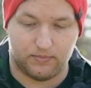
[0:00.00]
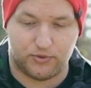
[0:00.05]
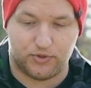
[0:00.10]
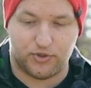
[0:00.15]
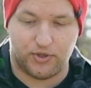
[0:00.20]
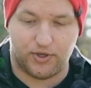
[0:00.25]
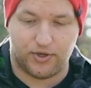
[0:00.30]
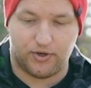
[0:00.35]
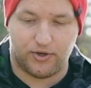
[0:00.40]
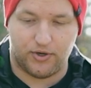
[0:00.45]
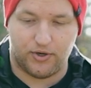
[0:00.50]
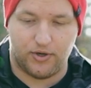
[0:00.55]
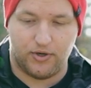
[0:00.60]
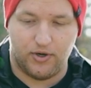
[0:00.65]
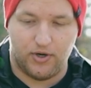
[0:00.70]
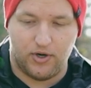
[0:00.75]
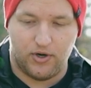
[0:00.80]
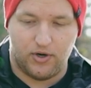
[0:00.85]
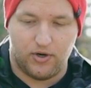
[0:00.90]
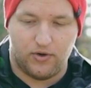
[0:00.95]
Trigger
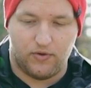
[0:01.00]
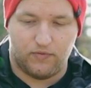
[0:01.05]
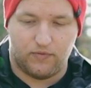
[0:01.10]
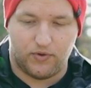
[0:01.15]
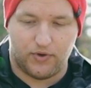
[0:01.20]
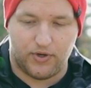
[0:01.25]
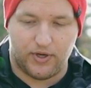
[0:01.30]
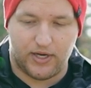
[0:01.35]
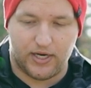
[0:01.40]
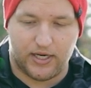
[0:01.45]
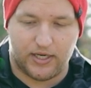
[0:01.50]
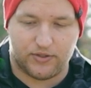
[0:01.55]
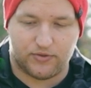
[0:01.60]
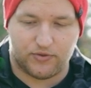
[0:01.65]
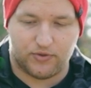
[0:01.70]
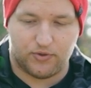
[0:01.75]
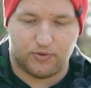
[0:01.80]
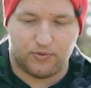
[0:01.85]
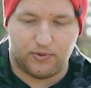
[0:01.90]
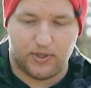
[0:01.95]
for you guys
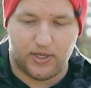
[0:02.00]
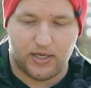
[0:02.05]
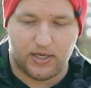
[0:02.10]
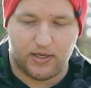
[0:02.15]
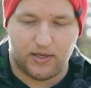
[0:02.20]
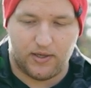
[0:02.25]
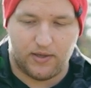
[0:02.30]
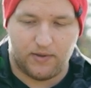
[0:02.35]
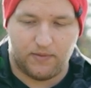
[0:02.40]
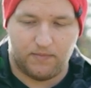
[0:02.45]
real quick.